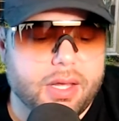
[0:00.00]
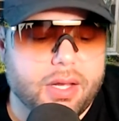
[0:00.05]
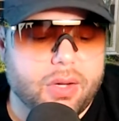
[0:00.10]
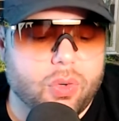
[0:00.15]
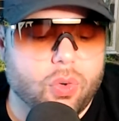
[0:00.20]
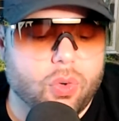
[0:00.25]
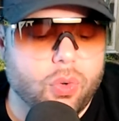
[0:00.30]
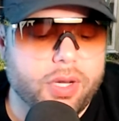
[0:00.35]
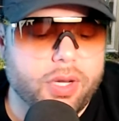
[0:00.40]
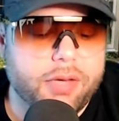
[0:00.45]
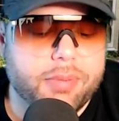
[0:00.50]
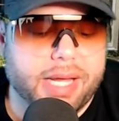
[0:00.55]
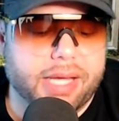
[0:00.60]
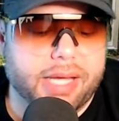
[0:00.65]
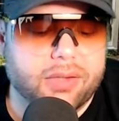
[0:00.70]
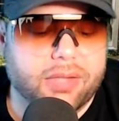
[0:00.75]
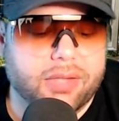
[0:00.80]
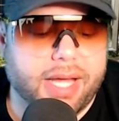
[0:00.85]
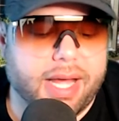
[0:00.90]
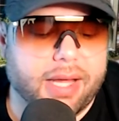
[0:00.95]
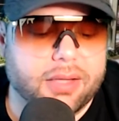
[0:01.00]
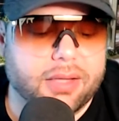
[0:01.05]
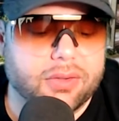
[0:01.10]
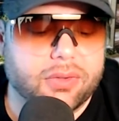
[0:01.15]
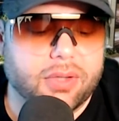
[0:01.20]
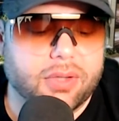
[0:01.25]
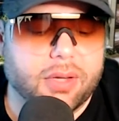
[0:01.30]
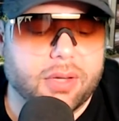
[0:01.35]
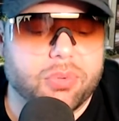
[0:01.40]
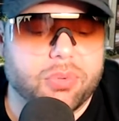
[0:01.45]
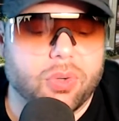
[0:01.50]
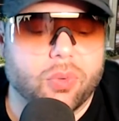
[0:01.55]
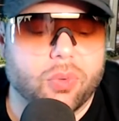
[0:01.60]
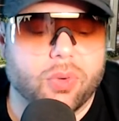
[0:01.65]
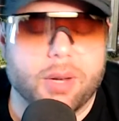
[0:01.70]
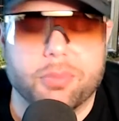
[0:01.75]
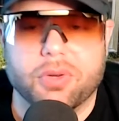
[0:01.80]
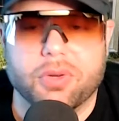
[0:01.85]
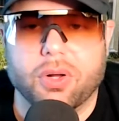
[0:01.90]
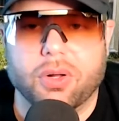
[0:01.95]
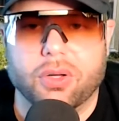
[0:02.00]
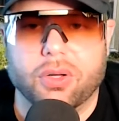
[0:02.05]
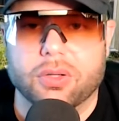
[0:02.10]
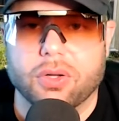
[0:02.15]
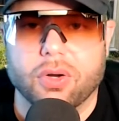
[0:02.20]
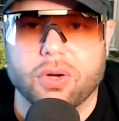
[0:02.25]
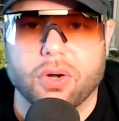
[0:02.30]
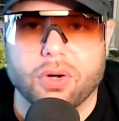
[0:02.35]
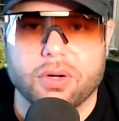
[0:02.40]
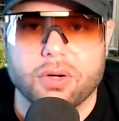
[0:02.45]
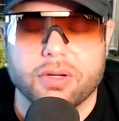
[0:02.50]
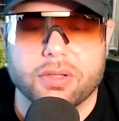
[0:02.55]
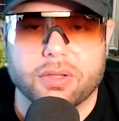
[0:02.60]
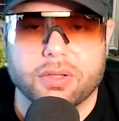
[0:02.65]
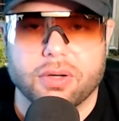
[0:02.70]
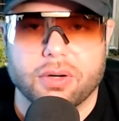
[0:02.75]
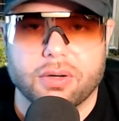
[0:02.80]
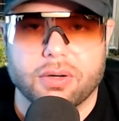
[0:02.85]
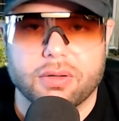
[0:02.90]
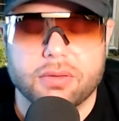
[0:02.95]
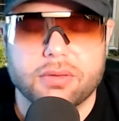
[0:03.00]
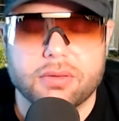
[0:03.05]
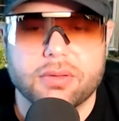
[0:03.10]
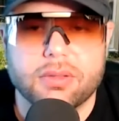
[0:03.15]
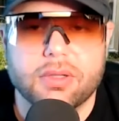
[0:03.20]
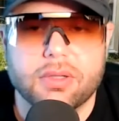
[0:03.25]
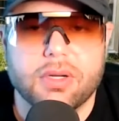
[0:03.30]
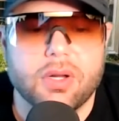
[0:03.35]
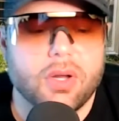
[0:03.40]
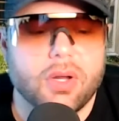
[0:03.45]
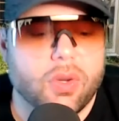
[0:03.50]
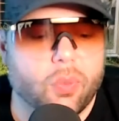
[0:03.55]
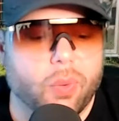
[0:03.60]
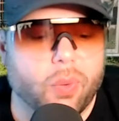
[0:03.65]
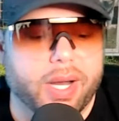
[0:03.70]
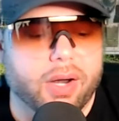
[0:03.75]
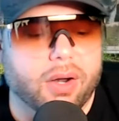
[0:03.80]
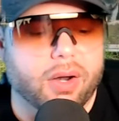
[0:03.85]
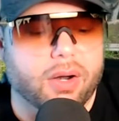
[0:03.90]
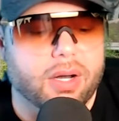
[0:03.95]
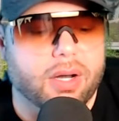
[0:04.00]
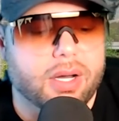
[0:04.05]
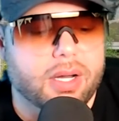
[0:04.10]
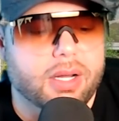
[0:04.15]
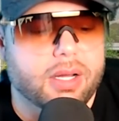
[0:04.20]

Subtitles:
Coinbase has a program called Earn to Learn, where